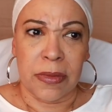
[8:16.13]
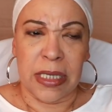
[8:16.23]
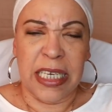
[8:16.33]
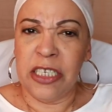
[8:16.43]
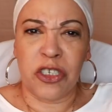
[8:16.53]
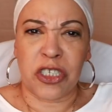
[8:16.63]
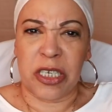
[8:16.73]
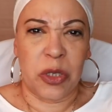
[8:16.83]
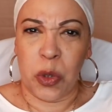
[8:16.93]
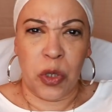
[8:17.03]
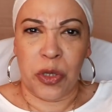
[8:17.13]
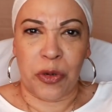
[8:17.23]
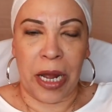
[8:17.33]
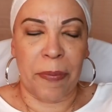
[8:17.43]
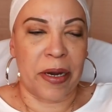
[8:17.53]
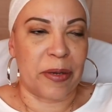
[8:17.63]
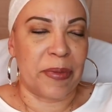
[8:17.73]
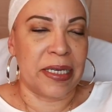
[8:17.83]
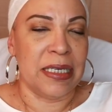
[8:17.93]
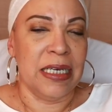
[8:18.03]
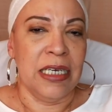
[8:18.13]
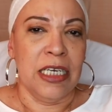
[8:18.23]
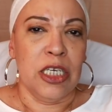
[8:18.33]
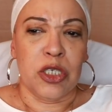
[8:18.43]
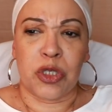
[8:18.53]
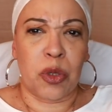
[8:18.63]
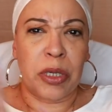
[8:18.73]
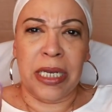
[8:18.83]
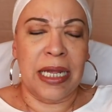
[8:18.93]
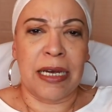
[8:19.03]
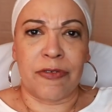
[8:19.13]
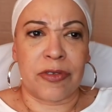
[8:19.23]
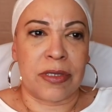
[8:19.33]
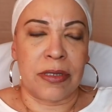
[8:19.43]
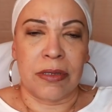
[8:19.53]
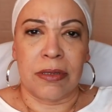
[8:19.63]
And he just annoyed the crap out of me. So he left.